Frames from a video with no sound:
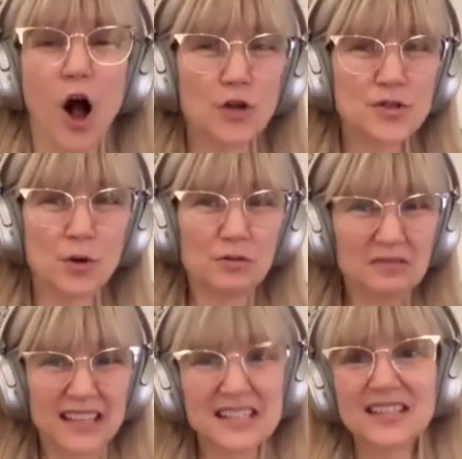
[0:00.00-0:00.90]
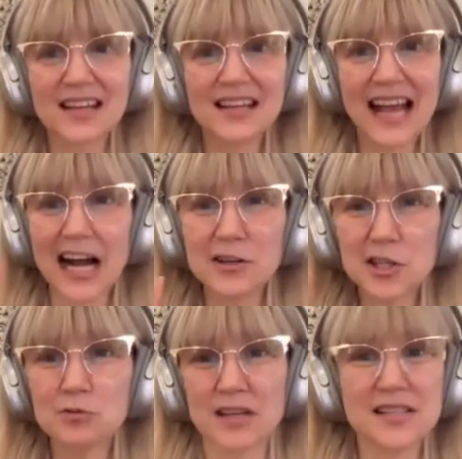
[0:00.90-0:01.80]
also listening. How do
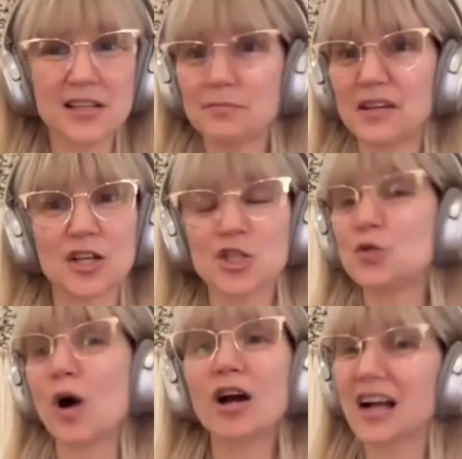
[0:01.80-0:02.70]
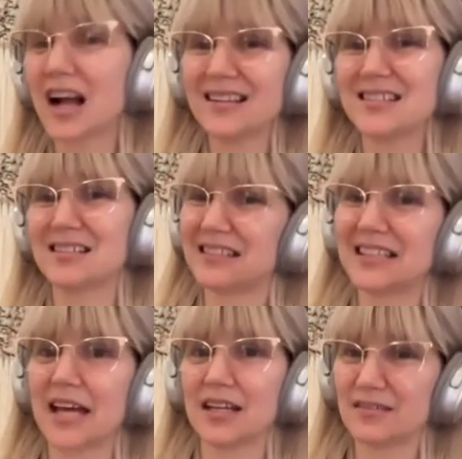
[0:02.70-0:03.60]
you listen? Because you are constantly
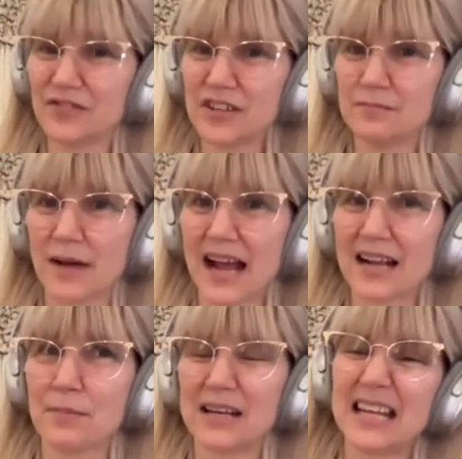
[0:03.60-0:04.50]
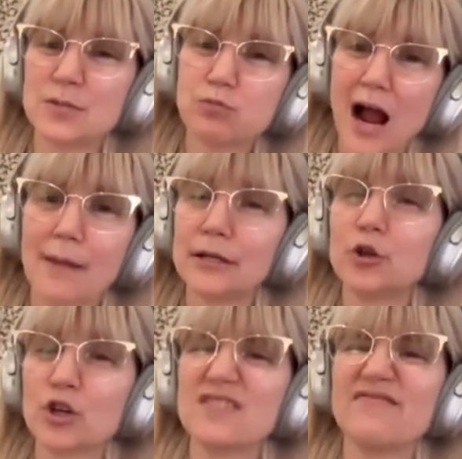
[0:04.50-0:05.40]
getting feedback, but it probably
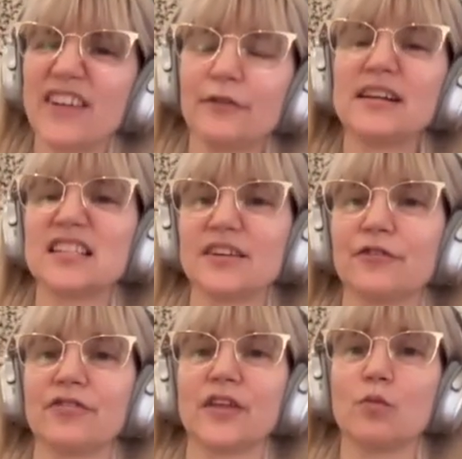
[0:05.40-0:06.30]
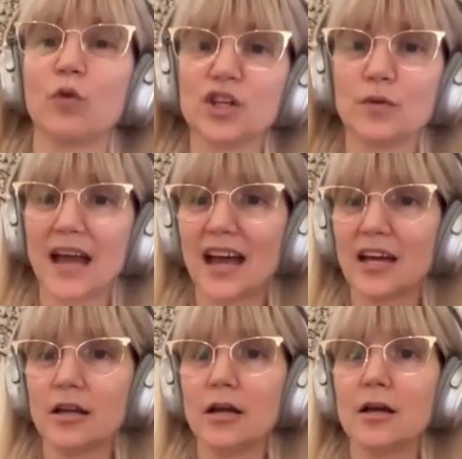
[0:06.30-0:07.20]
looks very different than what you
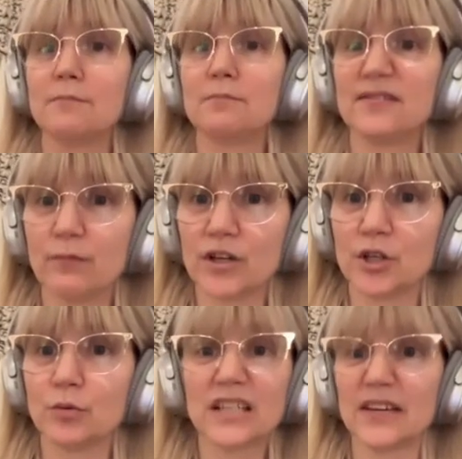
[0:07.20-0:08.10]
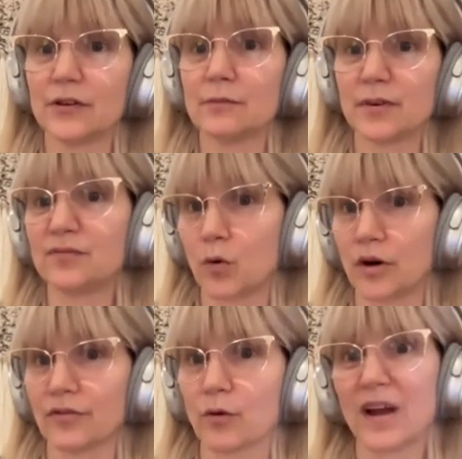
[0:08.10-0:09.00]
had, what you were given
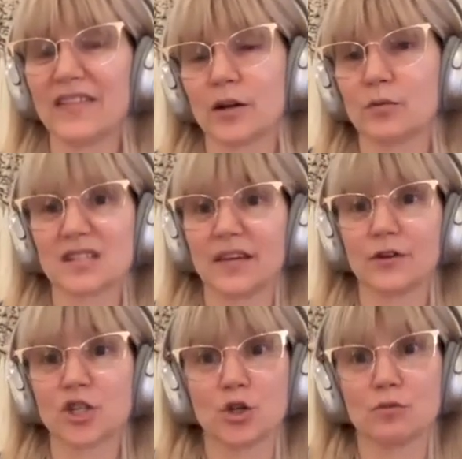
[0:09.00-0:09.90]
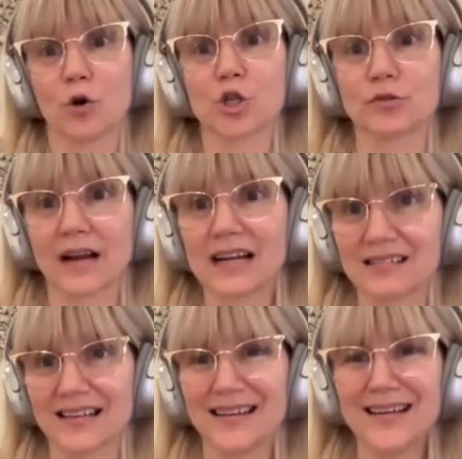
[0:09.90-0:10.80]
before, the way that it was given to you more
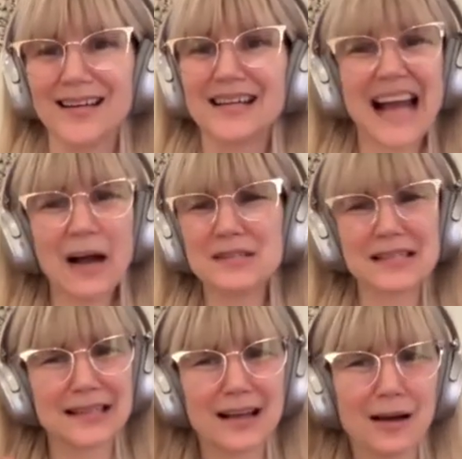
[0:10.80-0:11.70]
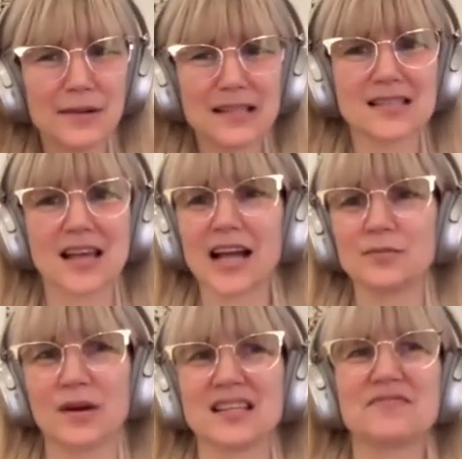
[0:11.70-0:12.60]
directly. Now it's going to come in
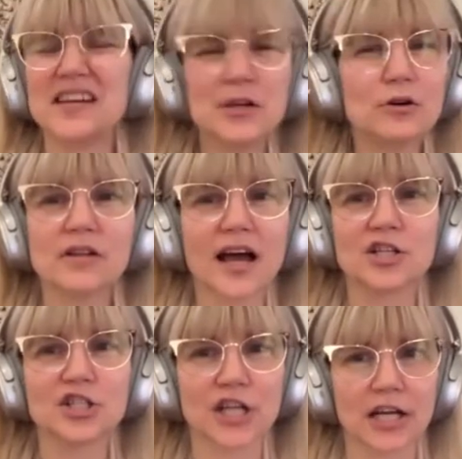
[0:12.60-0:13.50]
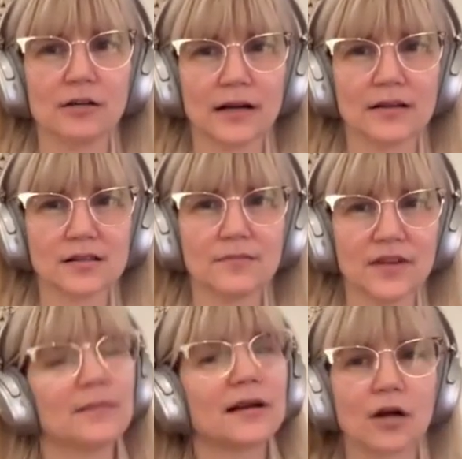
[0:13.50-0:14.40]
sideways. If I hear a lot of chatter about
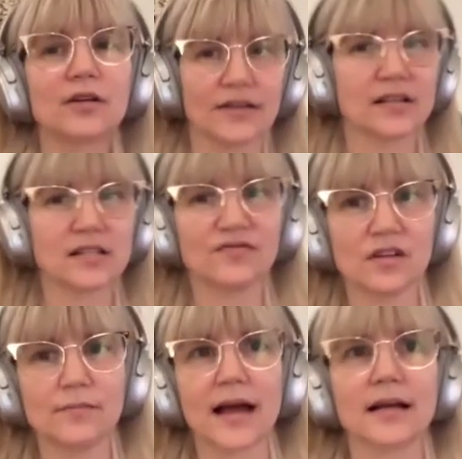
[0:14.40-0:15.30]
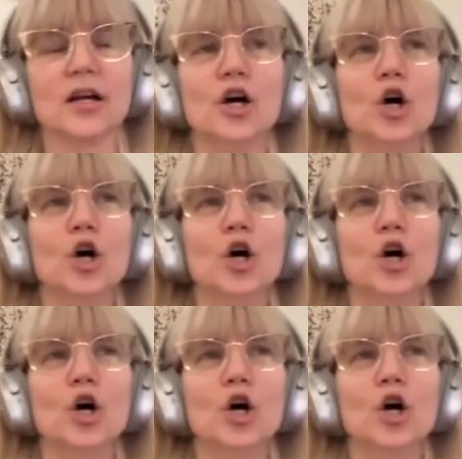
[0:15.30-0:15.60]
something, I'm like, okay, that's feedback.